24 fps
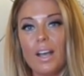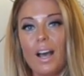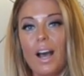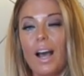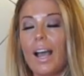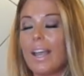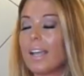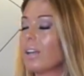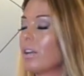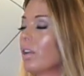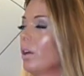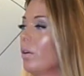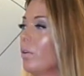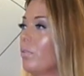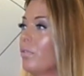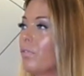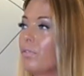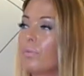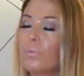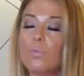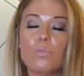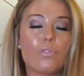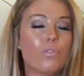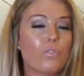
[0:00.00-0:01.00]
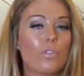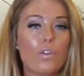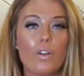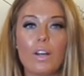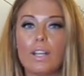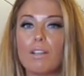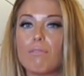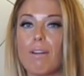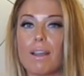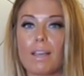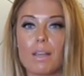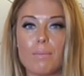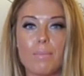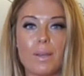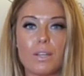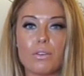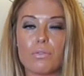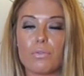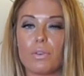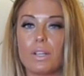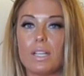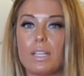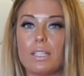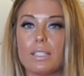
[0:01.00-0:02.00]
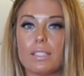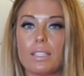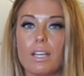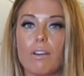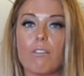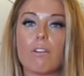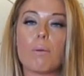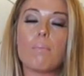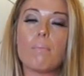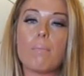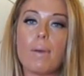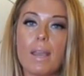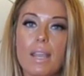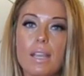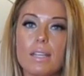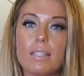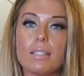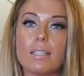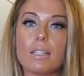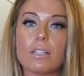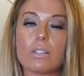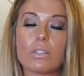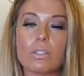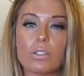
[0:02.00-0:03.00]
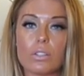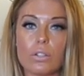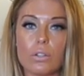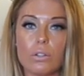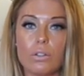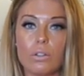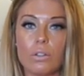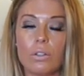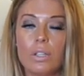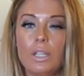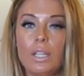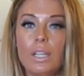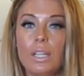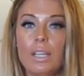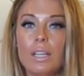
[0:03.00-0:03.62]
I can fully recommend Reiss. They're an amazing store